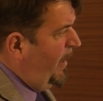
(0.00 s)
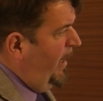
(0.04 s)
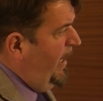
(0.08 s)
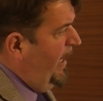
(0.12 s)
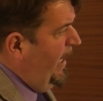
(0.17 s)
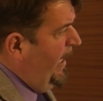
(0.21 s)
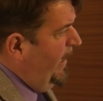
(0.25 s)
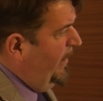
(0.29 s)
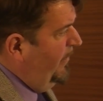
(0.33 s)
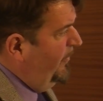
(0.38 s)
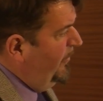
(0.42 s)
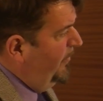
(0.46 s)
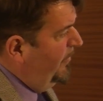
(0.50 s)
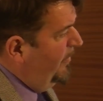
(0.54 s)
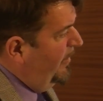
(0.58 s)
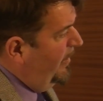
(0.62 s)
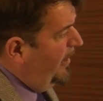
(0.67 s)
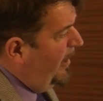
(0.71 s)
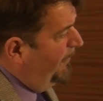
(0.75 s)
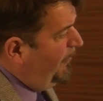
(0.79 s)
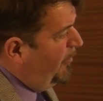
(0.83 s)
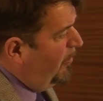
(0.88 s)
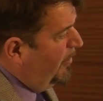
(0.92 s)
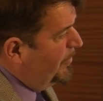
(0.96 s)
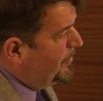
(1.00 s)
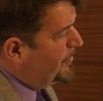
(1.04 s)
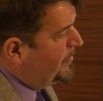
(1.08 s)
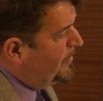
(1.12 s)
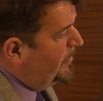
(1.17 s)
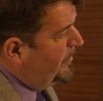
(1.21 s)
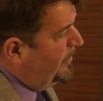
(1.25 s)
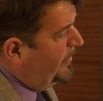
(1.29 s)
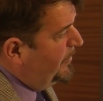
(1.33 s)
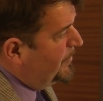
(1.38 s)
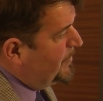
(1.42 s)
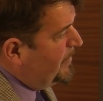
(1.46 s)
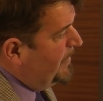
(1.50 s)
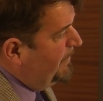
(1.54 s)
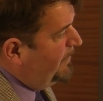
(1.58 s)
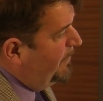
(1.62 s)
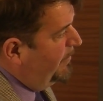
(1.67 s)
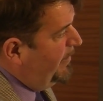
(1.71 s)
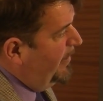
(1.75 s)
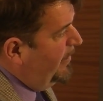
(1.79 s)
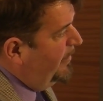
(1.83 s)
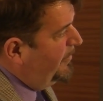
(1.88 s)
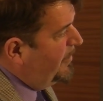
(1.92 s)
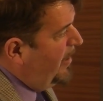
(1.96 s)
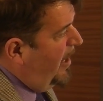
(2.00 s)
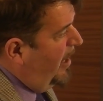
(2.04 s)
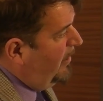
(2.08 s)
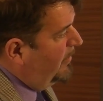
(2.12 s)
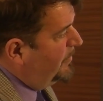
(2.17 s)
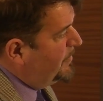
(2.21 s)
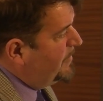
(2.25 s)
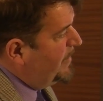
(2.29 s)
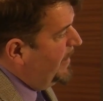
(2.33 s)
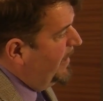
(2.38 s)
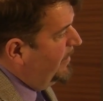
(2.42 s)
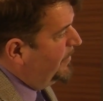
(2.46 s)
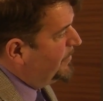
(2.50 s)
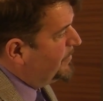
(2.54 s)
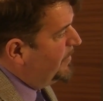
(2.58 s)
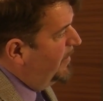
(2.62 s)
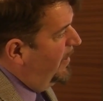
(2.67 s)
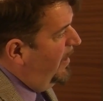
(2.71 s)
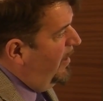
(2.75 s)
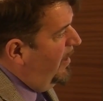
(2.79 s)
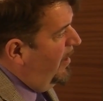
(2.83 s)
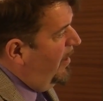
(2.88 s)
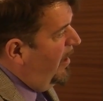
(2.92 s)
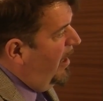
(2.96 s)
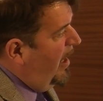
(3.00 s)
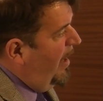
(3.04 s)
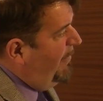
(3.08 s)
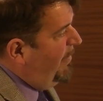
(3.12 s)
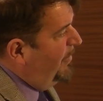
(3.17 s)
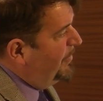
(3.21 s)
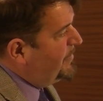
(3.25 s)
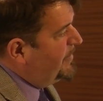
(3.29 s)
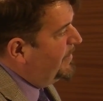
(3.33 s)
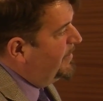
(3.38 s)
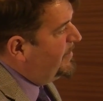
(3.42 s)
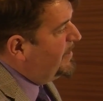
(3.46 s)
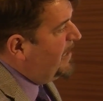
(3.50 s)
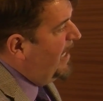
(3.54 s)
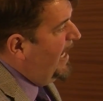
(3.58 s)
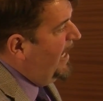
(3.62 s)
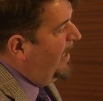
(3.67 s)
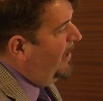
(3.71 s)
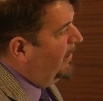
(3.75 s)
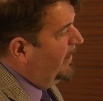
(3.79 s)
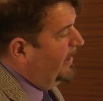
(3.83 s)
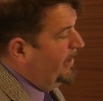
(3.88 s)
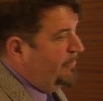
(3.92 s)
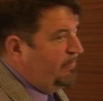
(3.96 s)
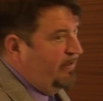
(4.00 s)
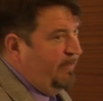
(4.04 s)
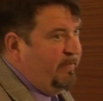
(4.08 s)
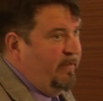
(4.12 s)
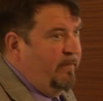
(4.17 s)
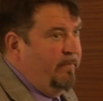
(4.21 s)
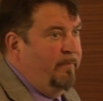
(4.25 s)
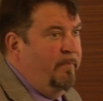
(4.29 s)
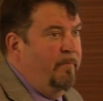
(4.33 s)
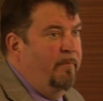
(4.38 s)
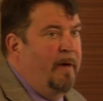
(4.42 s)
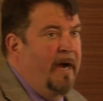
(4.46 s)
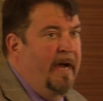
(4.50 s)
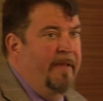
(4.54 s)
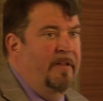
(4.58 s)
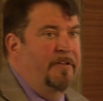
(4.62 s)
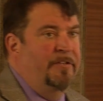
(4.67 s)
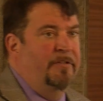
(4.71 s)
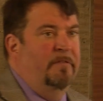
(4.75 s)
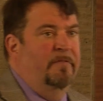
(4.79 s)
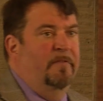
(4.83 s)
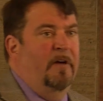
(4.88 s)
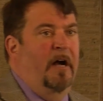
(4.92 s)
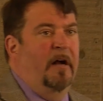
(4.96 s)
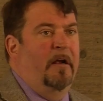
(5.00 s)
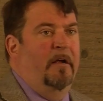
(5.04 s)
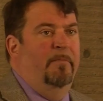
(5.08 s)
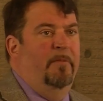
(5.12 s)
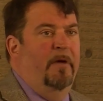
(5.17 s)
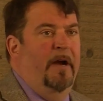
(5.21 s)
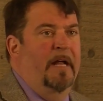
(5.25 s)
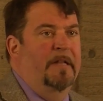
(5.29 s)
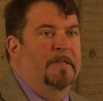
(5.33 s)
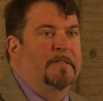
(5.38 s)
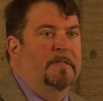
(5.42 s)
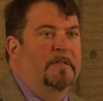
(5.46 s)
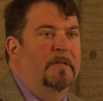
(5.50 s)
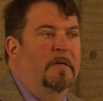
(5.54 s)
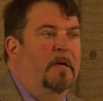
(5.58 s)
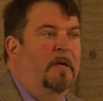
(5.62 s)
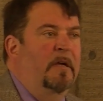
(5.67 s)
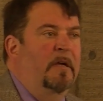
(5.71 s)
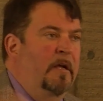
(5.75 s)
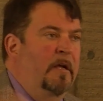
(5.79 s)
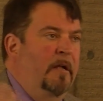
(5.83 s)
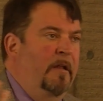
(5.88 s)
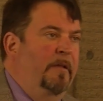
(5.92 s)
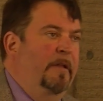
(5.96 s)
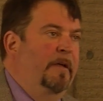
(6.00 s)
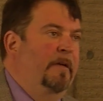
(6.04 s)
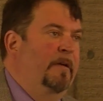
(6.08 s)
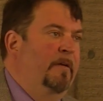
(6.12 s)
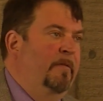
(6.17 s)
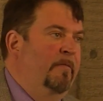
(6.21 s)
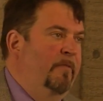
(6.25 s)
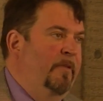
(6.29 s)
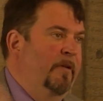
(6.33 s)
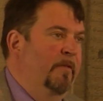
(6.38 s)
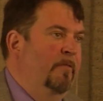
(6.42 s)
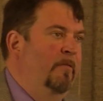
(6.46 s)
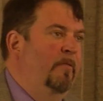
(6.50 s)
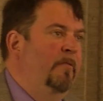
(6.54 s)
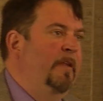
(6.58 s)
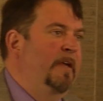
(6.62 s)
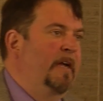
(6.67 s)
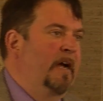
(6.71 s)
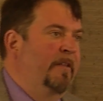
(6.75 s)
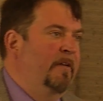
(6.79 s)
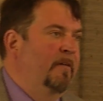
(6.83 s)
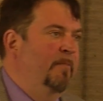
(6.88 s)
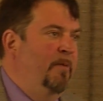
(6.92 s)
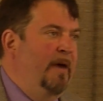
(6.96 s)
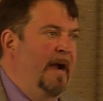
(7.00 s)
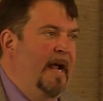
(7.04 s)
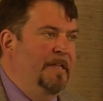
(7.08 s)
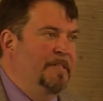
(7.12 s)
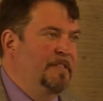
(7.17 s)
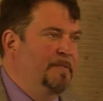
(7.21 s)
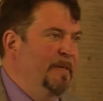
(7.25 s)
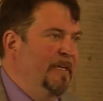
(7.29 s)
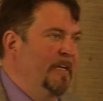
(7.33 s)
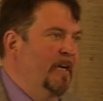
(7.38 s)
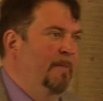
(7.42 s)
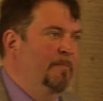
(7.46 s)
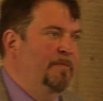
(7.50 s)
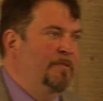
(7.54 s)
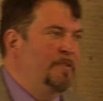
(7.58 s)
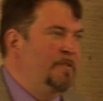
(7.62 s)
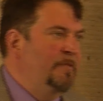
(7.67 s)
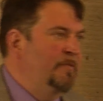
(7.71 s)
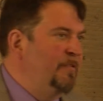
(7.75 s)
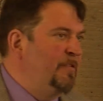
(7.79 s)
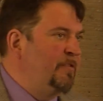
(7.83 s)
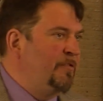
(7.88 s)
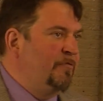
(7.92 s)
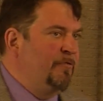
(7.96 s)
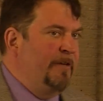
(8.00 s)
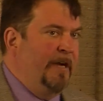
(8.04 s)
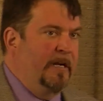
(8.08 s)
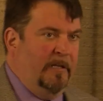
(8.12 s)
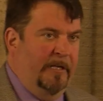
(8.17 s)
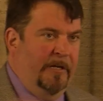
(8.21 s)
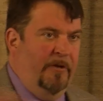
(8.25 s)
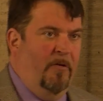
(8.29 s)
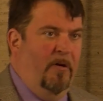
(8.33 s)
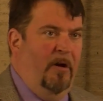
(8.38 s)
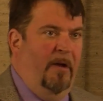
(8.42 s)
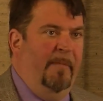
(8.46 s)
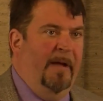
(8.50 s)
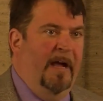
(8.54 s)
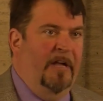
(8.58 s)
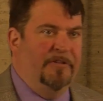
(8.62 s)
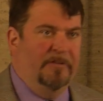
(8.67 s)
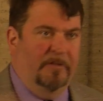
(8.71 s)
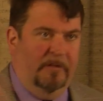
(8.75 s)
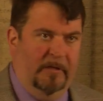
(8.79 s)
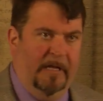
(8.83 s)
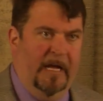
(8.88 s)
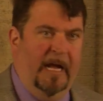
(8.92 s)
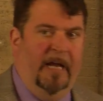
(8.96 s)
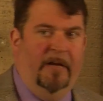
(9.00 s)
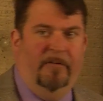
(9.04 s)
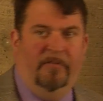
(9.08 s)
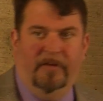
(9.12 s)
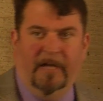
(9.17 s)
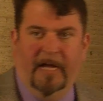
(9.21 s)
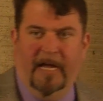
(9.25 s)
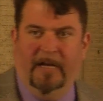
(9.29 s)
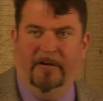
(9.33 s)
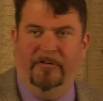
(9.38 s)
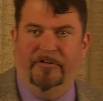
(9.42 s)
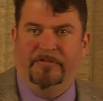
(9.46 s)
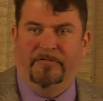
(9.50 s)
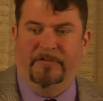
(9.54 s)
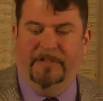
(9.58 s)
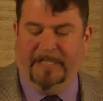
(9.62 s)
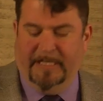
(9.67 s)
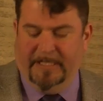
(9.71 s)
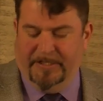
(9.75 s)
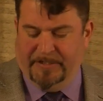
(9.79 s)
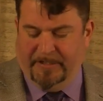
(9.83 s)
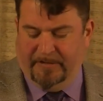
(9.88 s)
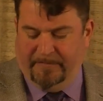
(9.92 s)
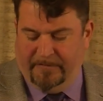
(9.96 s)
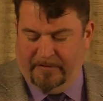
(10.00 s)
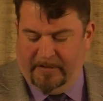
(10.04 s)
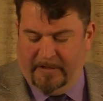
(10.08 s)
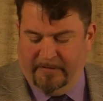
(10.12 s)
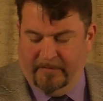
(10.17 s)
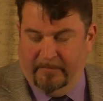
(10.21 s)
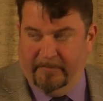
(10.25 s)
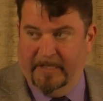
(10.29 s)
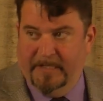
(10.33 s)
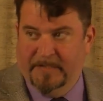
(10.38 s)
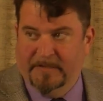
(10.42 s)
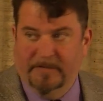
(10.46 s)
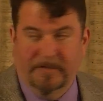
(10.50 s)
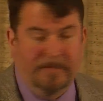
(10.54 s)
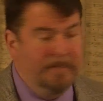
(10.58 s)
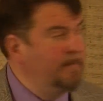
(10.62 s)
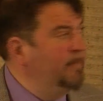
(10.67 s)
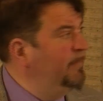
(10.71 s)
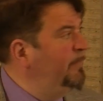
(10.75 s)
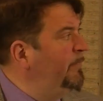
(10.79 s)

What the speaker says: And of course, you can see from here dollar sales almost entirely driven by the 2 vodka brands. The other brands become strictly ornamental and strategic for other reasons.